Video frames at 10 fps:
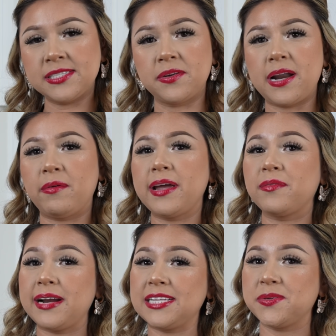So now we are
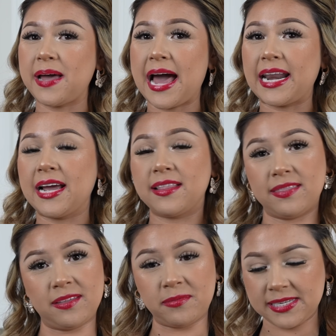ready to add
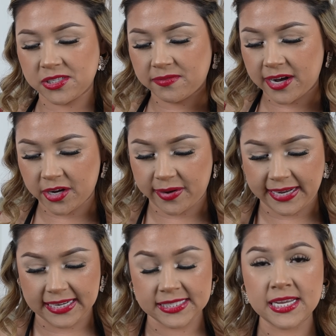the rest of our
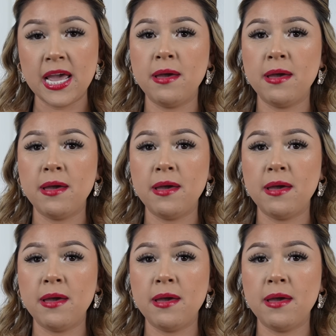ingredients.